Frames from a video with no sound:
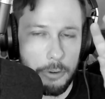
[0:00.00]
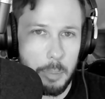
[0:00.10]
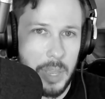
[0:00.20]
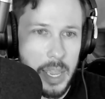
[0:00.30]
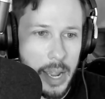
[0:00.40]
For
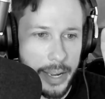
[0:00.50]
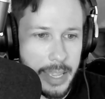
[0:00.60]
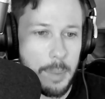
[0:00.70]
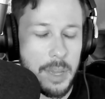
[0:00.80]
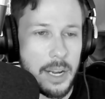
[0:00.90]
me, I
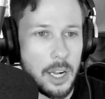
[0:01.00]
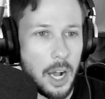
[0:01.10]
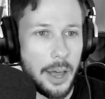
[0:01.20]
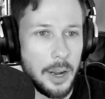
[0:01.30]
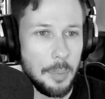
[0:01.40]
keep getting
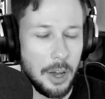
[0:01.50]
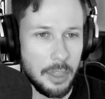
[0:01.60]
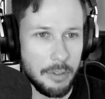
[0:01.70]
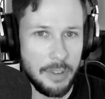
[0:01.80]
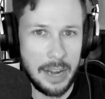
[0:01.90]
caught up
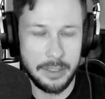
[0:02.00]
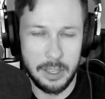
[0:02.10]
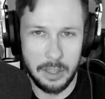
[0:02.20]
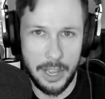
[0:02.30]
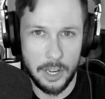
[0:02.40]
on the fact
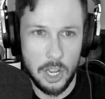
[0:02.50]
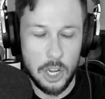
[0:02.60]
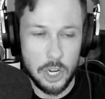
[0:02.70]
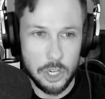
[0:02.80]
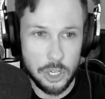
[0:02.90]
that, like,
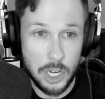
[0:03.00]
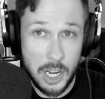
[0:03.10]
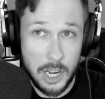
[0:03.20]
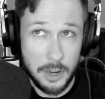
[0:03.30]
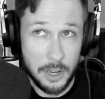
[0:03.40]

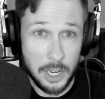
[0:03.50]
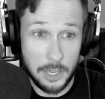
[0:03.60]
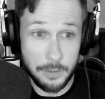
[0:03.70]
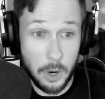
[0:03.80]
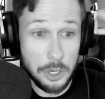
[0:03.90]
she
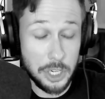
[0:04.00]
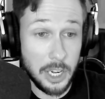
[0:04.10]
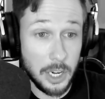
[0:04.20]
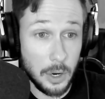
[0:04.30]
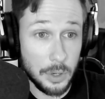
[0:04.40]
as far as
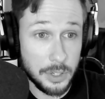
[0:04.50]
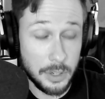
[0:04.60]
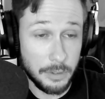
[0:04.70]
she knows,